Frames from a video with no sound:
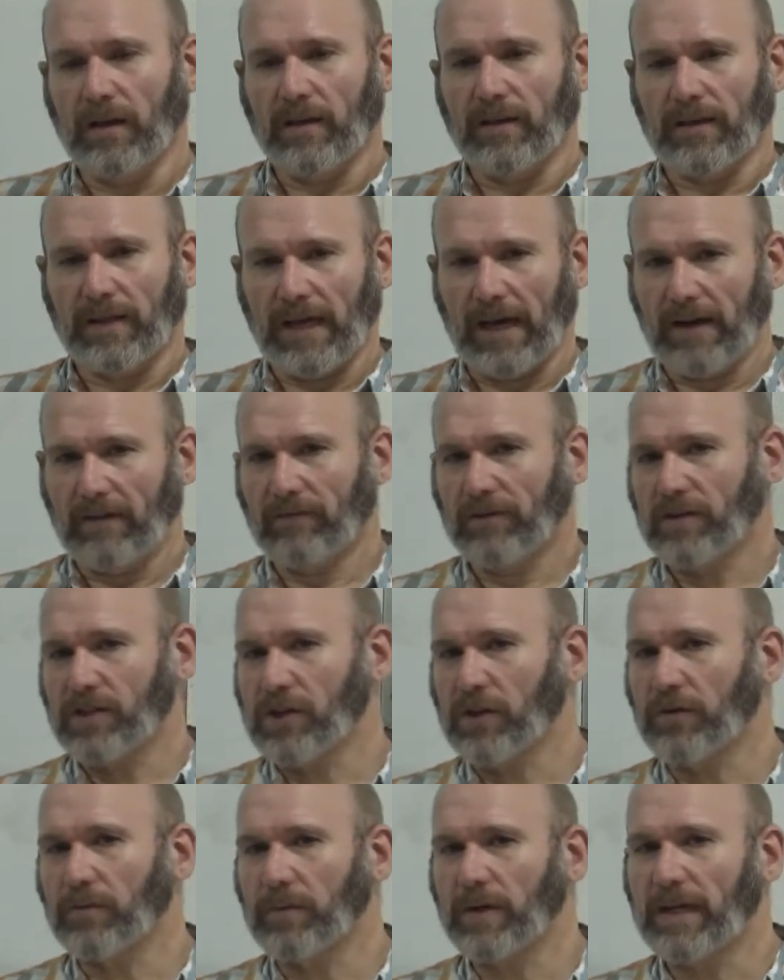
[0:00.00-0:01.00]
The average
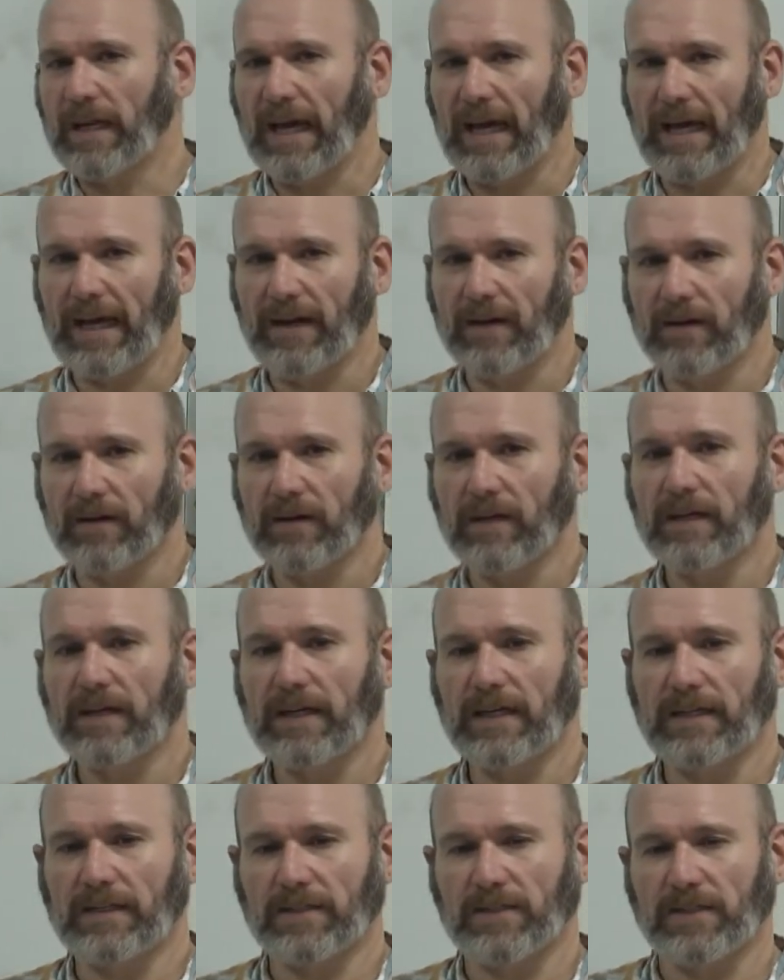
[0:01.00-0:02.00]
human hair
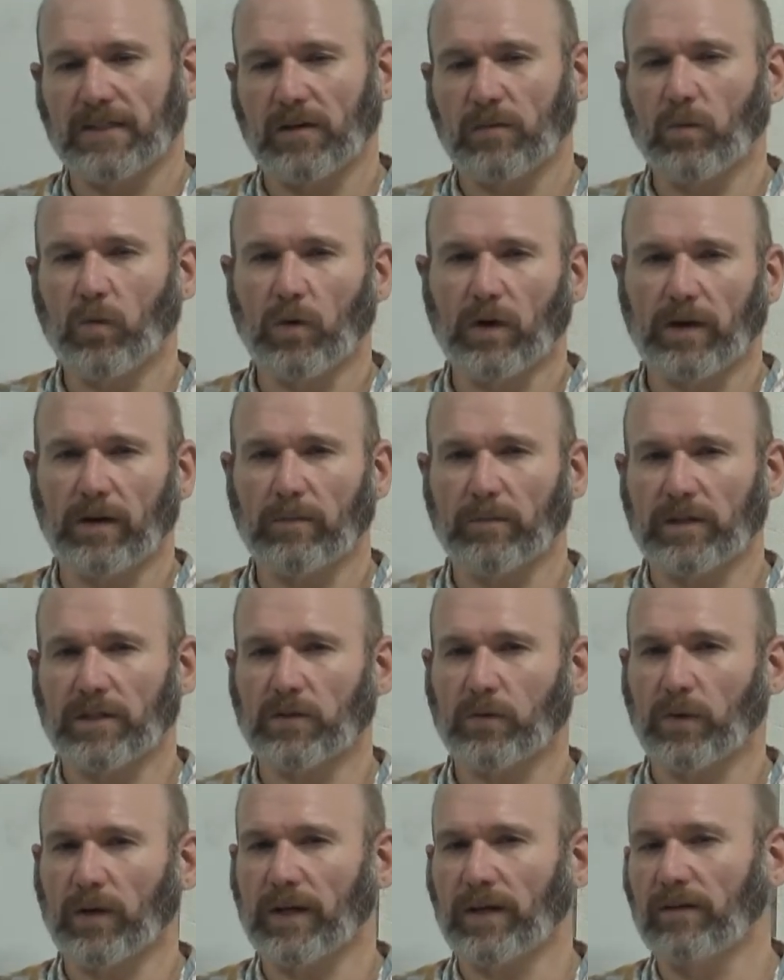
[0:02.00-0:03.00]
is somewhere
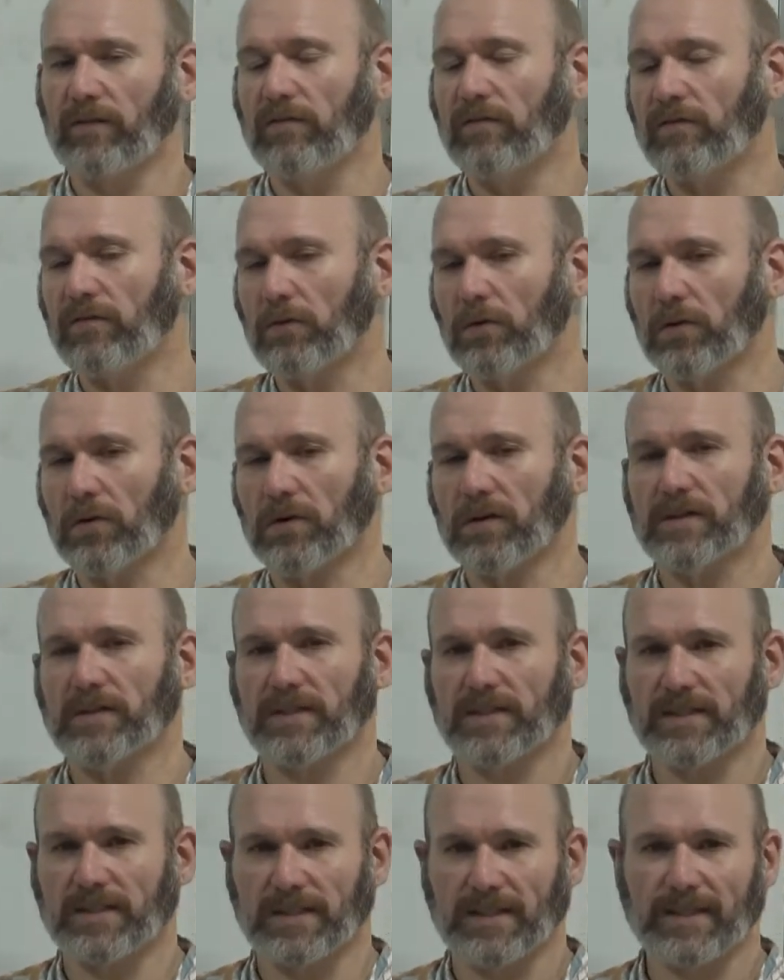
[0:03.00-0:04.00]
between 4 to
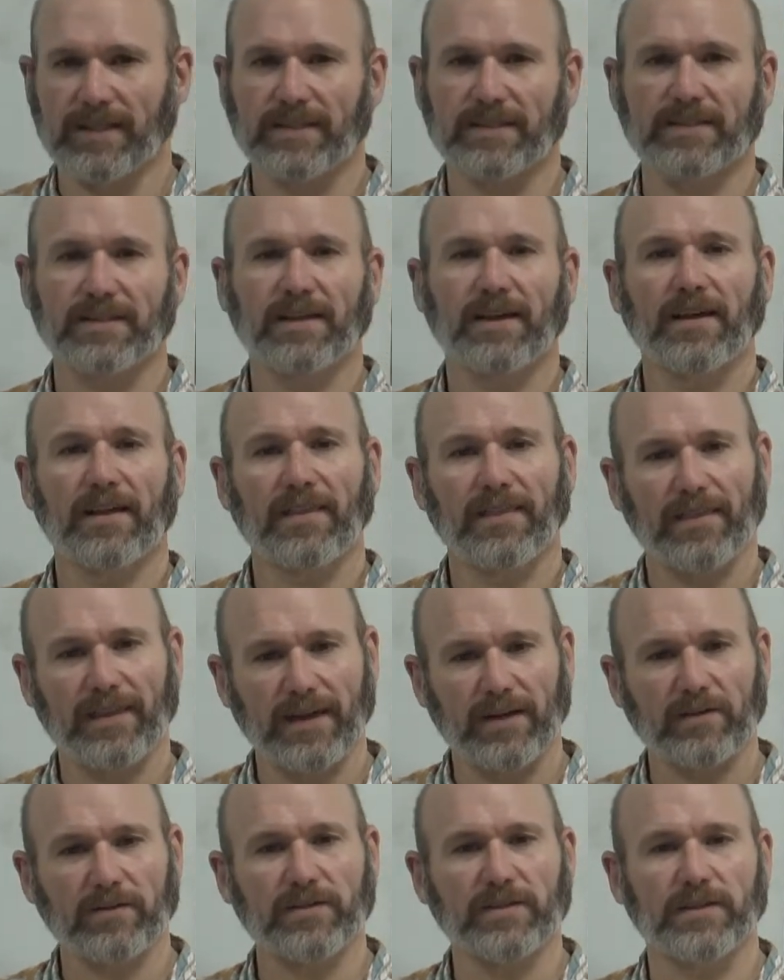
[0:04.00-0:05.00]
6
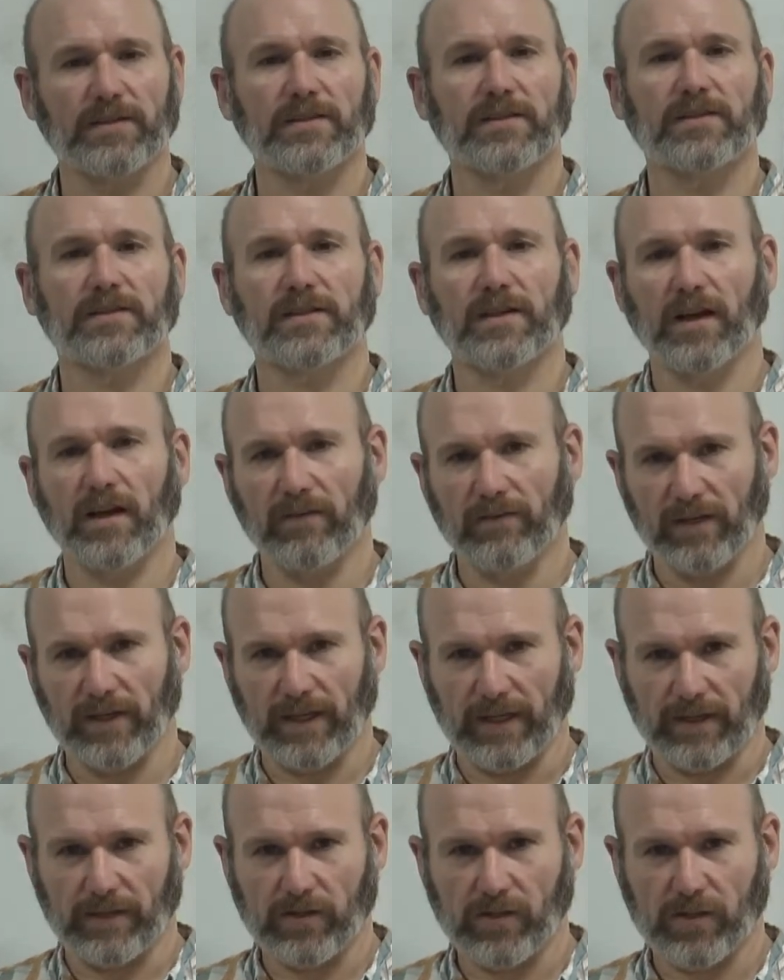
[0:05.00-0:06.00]
thousandths of an
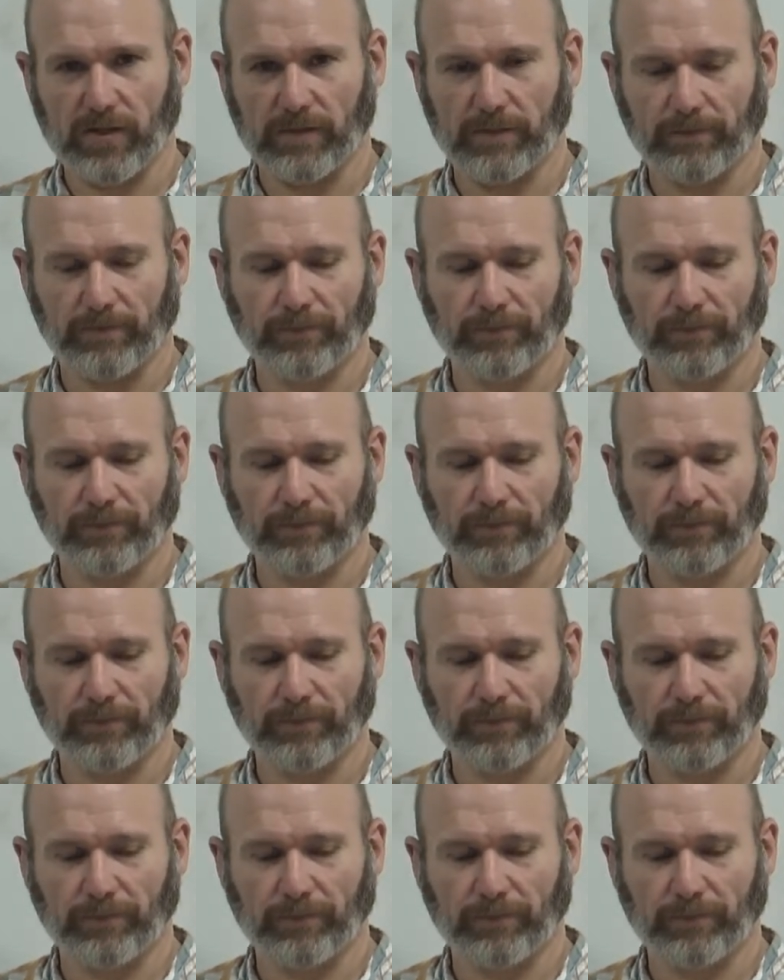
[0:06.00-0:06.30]
inch.